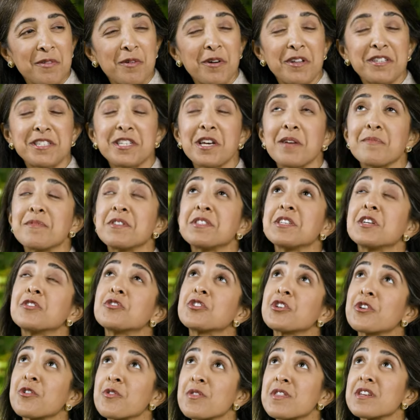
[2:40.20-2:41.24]
Well, and Tom, you say
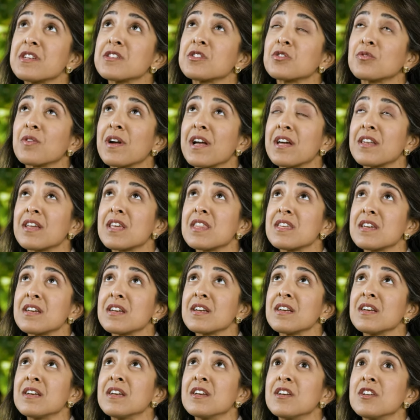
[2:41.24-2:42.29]
turn things around. I
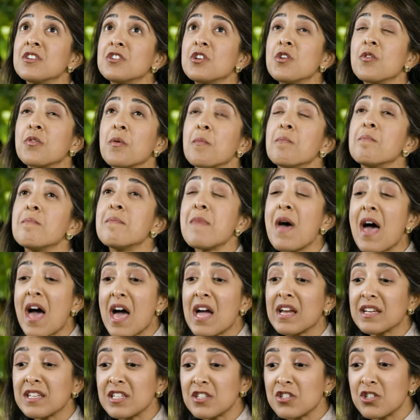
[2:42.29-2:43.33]
think, you know, the
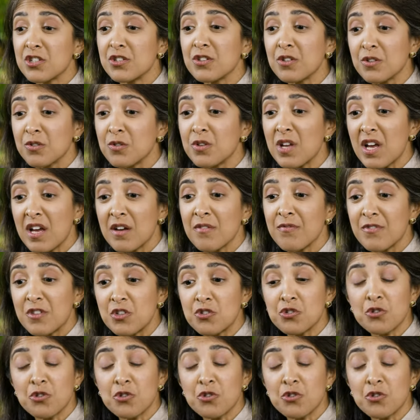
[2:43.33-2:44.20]
magnitude of the